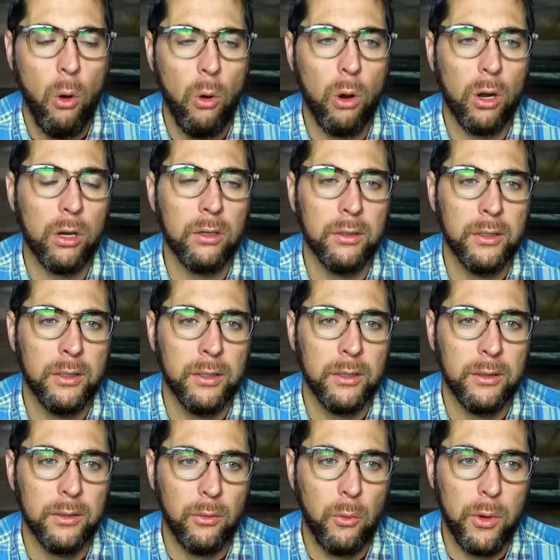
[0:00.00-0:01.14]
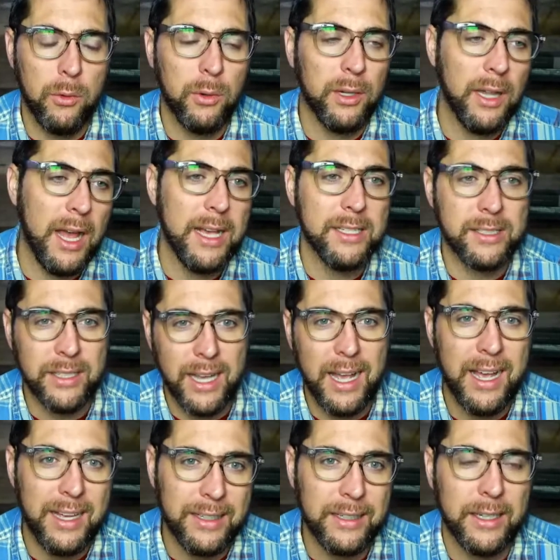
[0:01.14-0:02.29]
Or we realize,
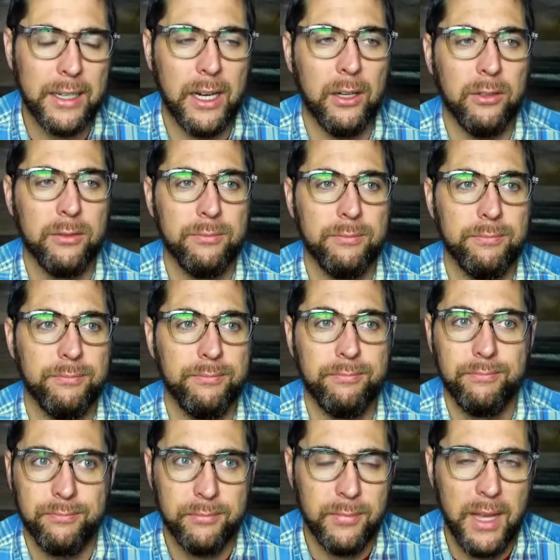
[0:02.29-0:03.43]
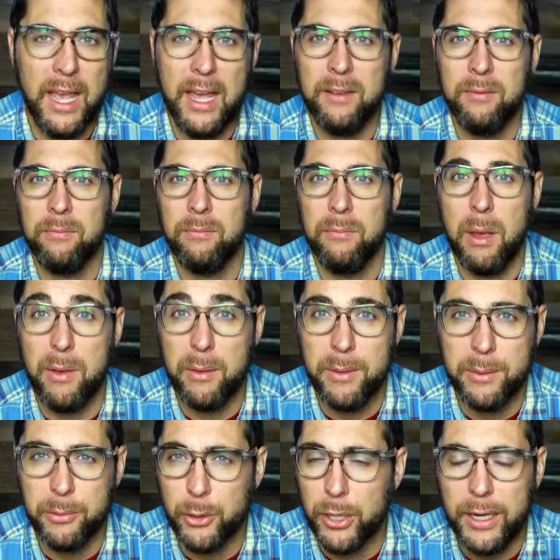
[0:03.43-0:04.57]
and maybe
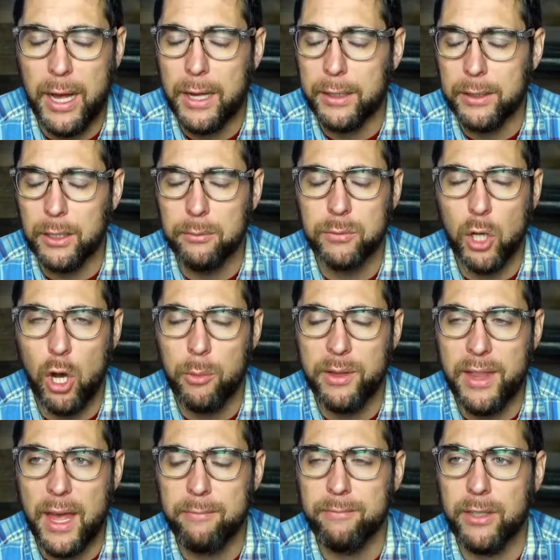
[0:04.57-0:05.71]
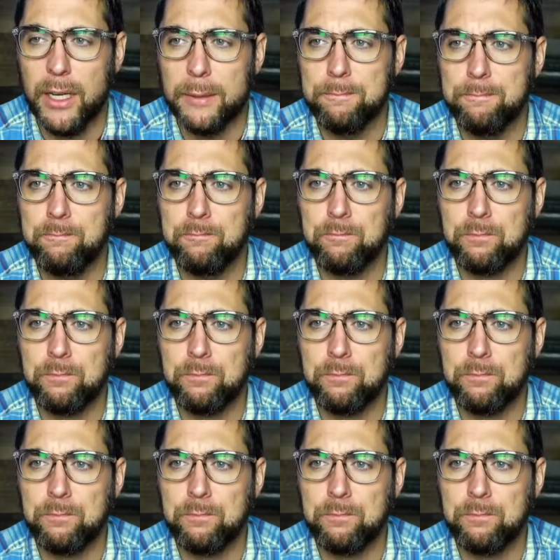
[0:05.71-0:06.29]
I'm a hypocrite. I don't know. Call me that. Fine.